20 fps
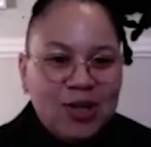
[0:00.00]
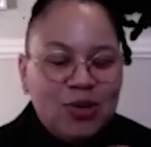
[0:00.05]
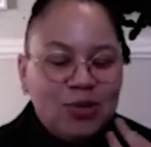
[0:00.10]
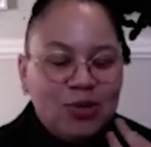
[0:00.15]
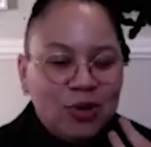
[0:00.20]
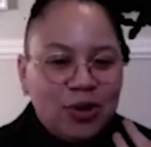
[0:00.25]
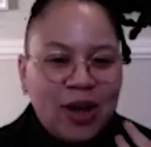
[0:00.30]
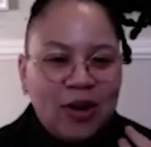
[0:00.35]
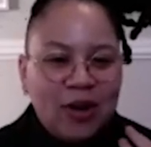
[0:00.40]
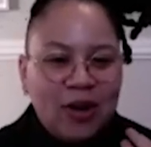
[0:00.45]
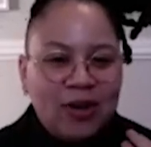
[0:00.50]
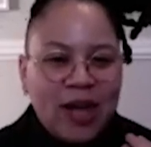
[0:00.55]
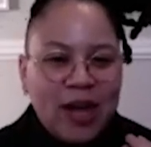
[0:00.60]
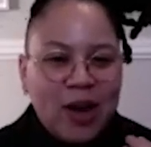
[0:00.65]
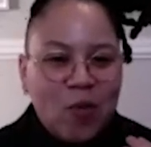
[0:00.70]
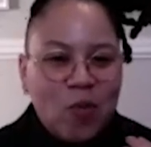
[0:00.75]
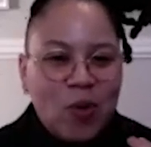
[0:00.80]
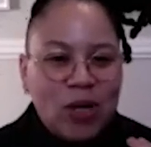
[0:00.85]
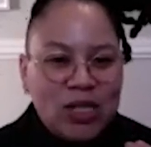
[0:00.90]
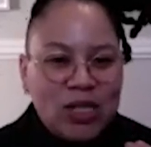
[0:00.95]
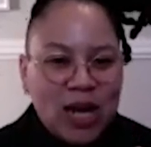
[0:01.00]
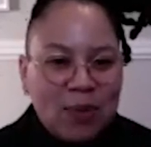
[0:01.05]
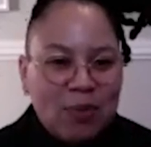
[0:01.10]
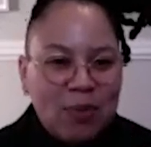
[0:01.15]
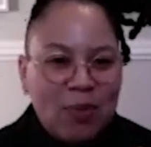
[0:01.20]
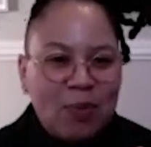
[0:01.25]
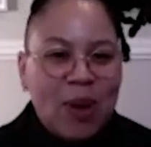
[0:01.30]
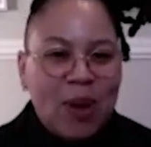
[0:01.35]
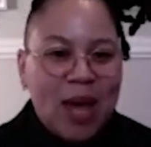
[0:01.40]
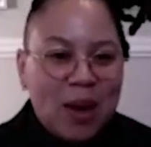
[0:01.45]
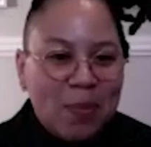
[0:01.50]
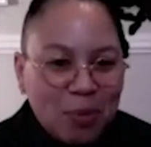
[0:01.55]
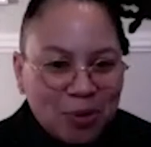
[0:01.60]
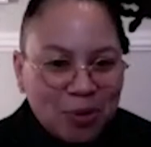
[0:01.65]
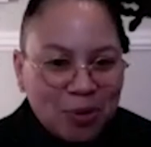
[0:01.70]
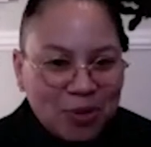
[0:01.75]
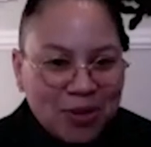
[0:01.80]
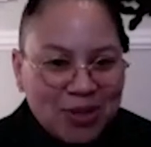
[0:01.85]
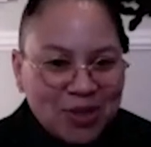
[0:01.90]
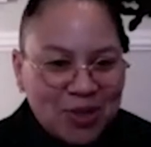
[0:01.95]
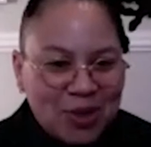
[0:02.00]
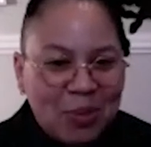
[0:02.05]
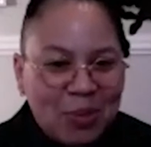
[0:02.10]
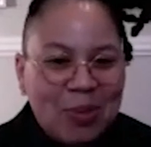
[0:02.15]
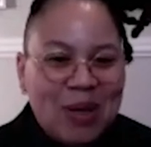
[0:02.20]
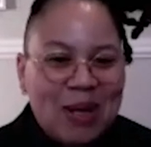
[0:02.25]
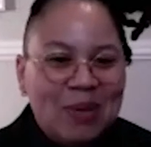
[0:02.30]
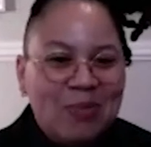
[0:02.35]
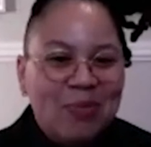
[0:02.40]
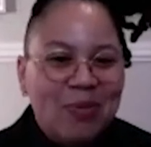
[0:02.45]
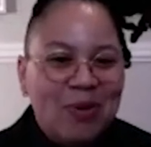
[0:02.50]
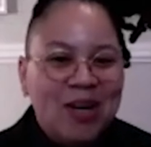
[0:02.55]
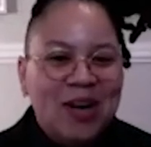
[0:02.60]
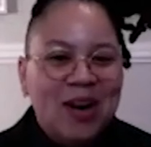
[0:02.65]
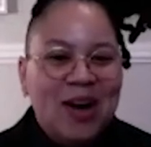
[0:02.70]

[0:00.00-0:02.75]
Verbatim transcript: nerd out on like what type of paper things are being printed